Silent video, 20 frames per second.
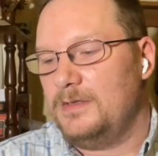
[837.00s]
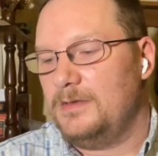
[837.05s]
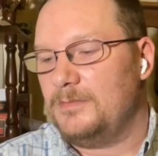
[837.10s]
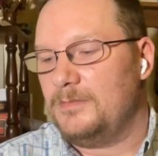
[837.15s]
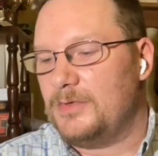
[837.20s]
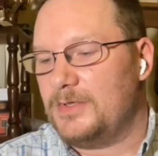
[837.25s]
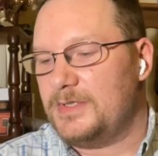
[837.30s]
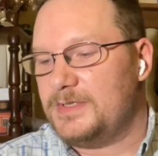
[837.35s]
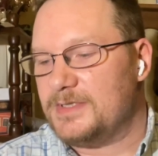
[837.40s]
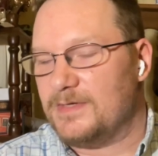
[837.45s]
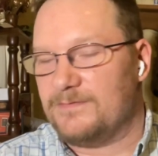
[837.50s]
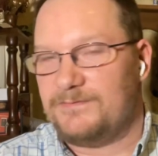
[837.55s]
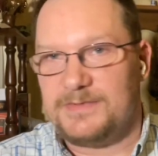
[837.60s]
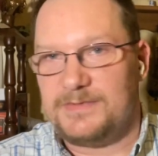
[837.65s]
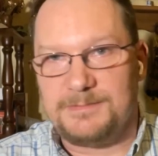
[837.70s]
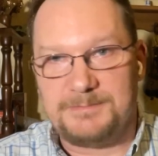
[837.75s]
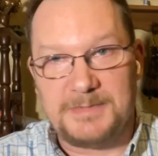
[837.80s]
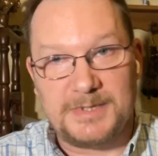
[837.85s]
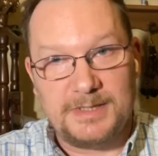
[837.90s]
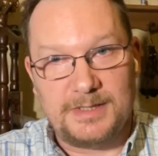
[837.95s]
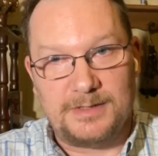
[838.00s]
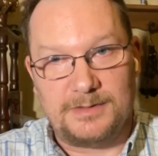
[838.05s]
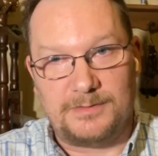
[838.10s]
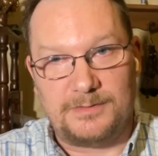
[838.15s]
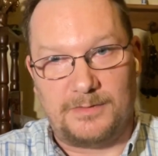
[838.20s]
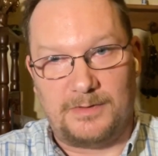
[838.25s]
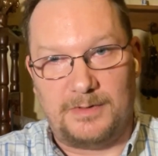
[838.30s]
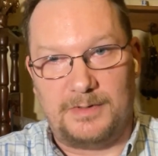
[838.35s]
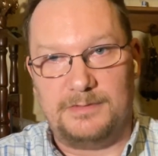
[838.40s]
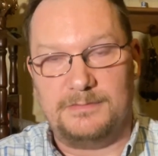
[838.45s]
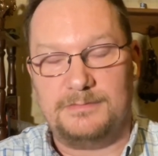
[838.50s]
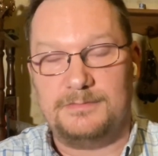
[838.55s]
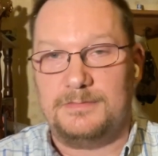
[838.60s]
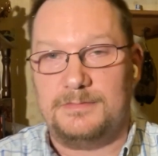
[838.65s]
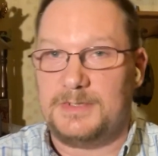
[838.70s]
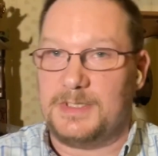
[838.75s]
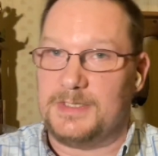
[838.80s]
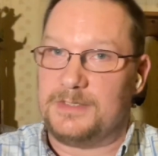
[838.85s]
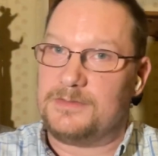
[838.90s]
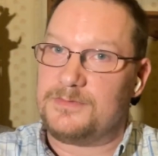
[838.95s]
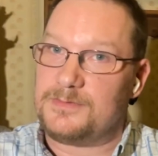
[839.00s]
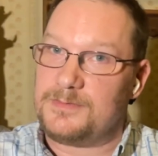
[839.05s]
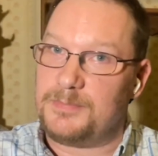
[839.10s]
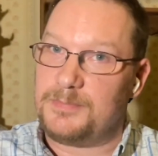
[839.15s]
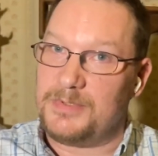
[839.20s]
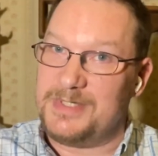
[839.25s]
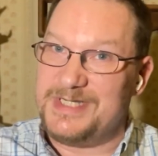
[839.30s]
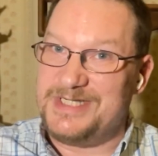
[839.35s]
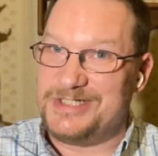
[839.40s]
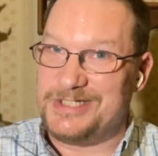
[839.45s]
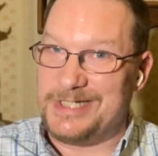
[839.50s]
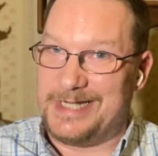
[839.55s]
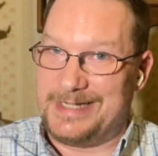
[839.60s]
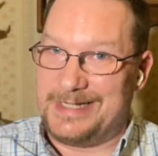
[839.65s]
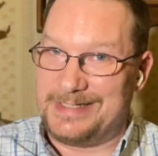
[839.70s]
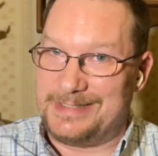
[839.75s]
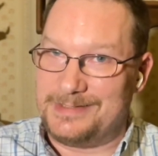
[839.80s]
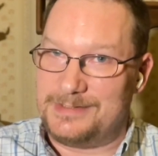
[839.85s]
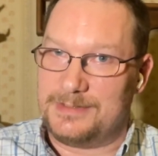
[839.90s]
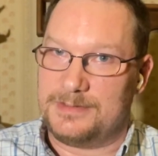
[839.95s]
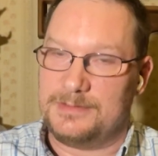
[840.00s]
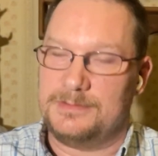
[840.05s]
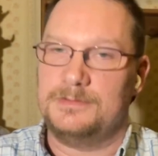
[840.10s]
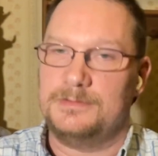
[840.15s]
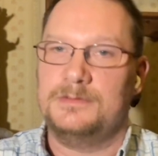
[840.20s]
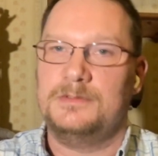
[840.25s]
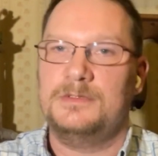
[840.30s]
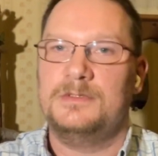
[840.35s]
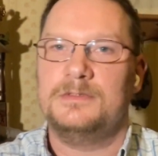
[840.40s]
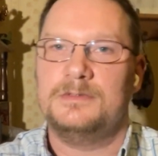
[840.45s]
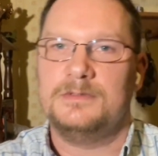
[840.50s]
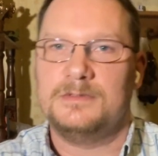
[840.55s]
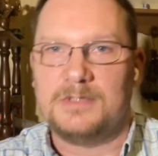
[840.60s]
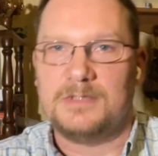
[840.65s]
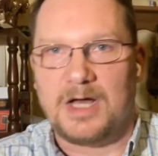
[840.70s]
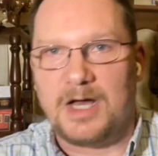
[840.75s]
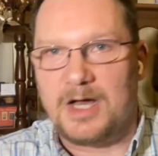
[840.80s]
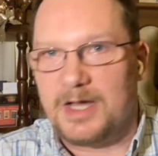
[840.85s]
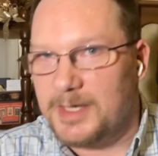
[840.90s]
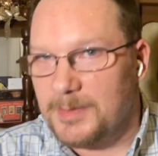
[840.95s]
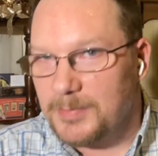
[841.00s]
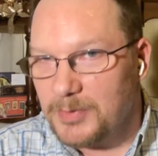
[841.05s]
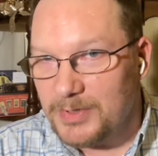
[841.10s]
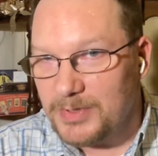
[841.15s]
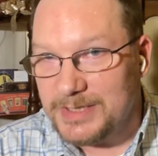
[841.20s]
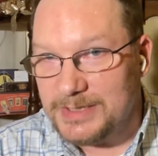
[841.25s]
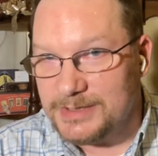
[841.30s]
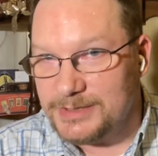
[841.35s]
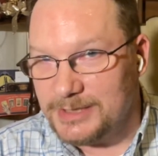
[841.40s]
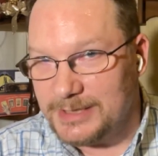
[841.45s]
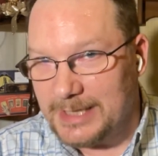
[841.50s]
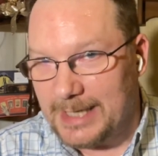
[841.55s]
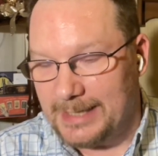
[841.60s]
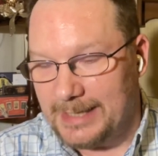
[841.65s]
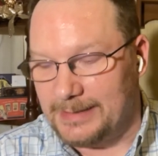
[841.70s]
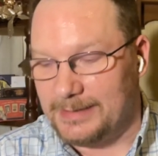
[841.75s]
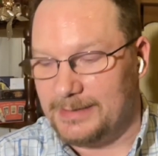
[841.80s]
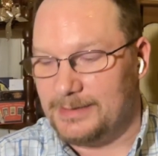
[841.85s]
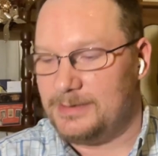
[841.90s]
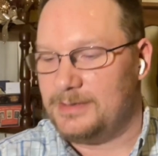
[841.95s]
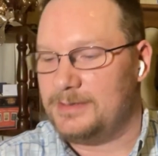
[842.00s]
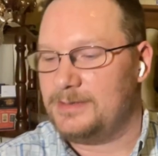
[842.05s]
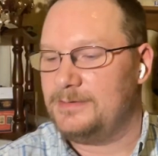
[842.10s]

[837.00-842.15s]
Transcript: Pretty self-explanatory. Then there's appreciate it. I appreciate it.